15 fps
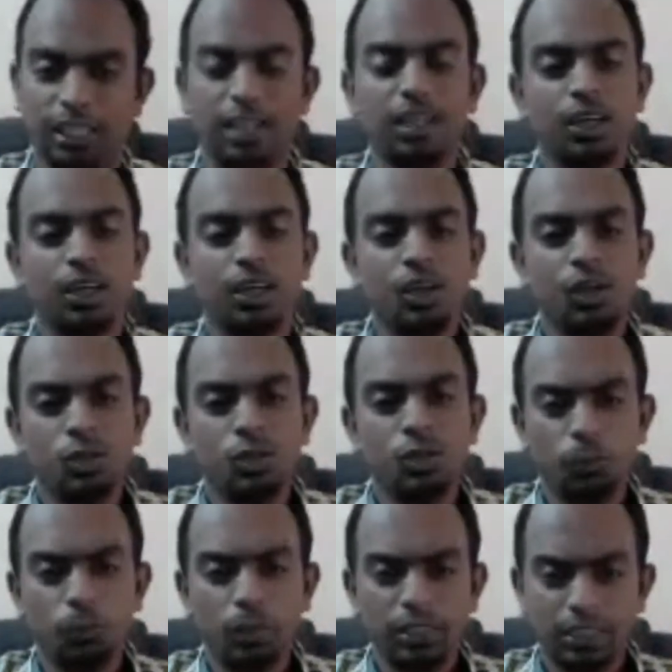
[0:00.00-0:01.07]
So basically,
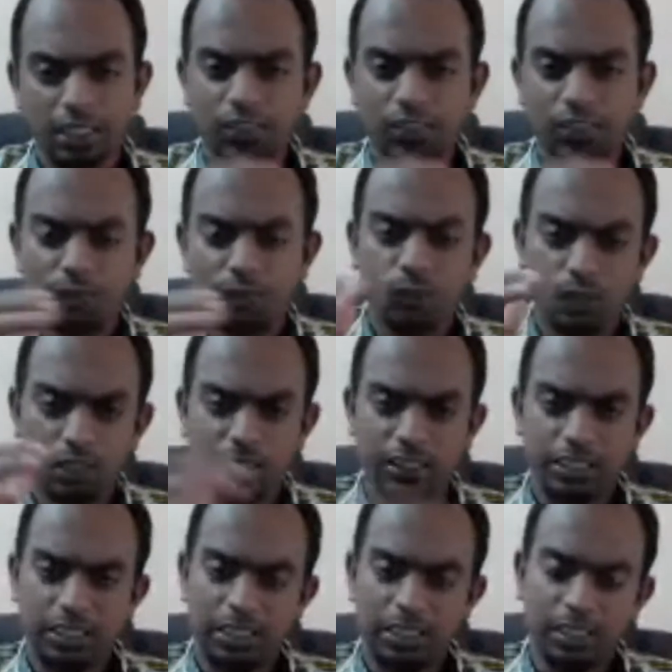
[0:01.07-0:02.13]
if you look at the data,
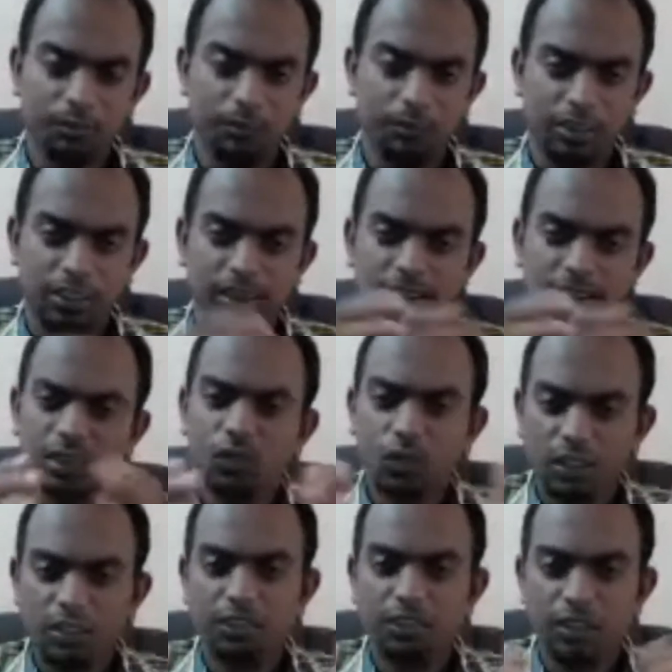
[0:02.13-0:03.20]
is it only
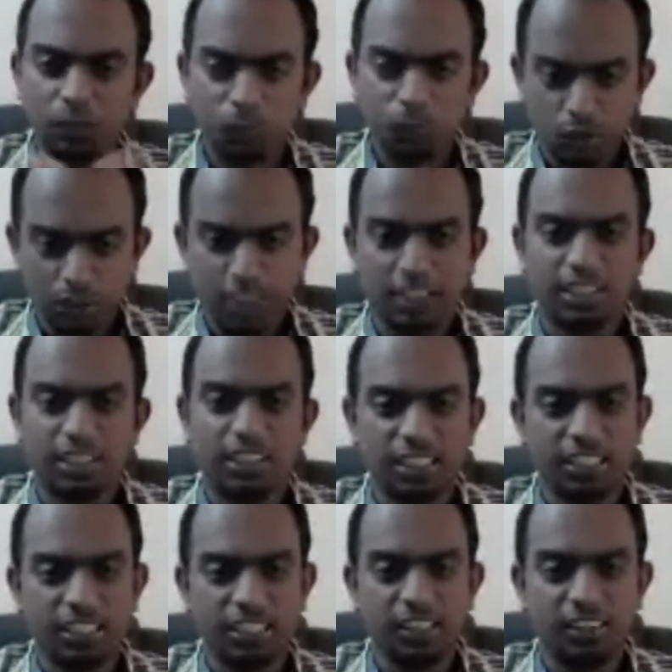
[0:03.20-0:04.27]
Facebook generating data,
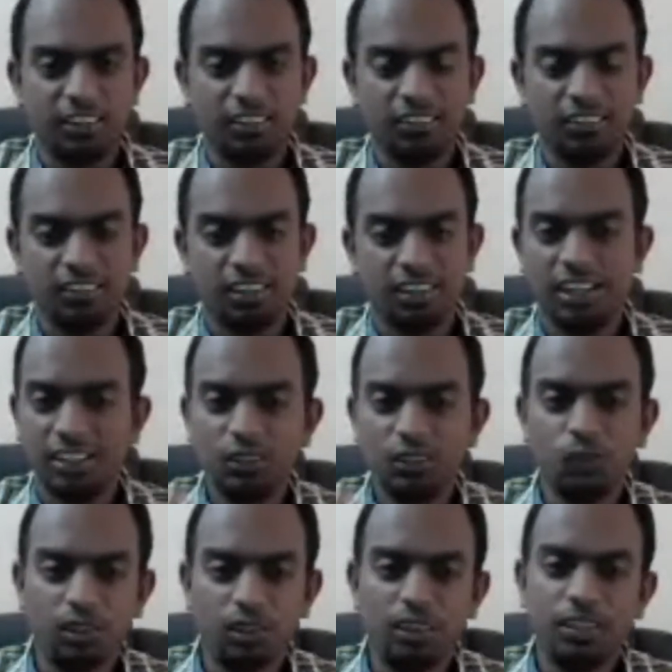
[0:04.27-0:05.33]
and is it
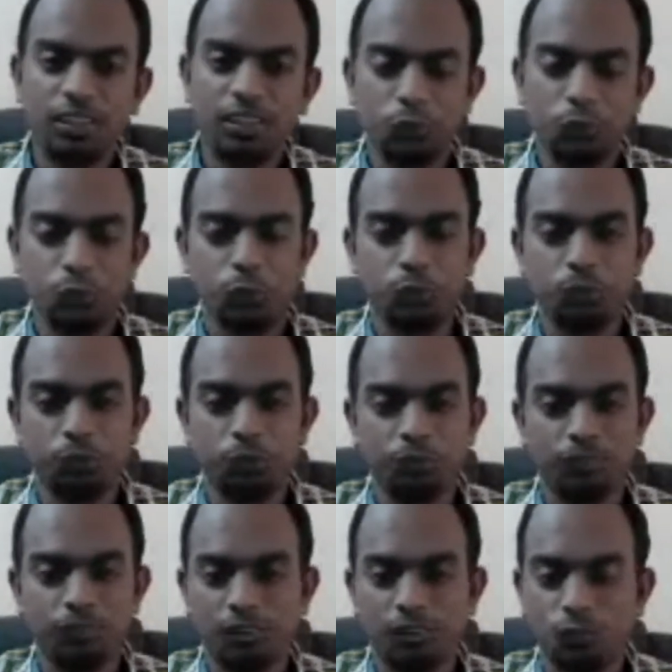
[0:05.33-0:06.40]
only YouTube?
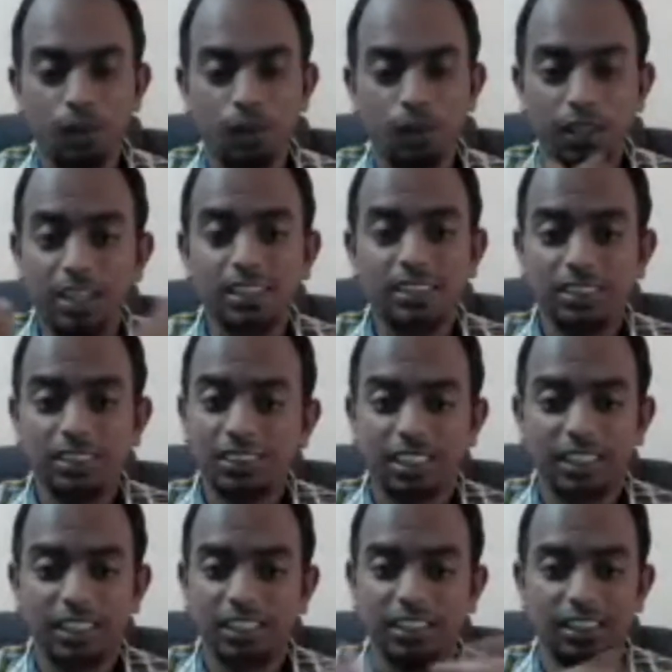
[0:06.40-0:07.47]
What else is
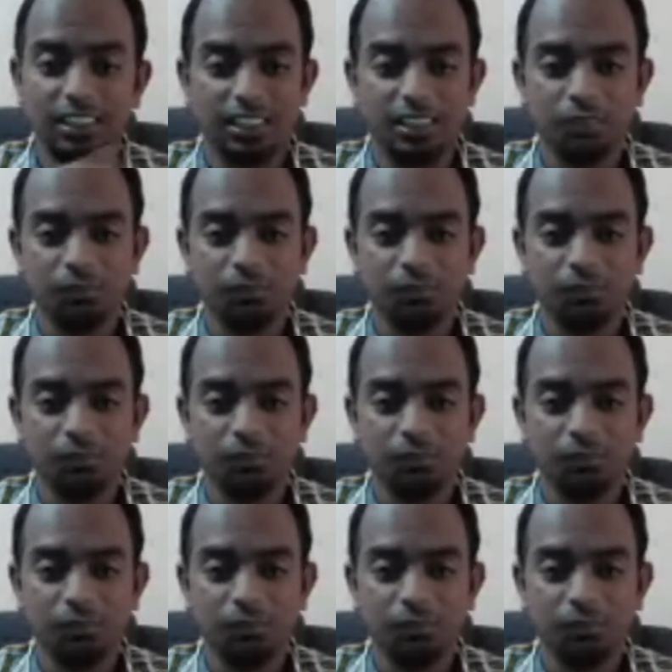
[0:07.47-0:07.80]
generating data?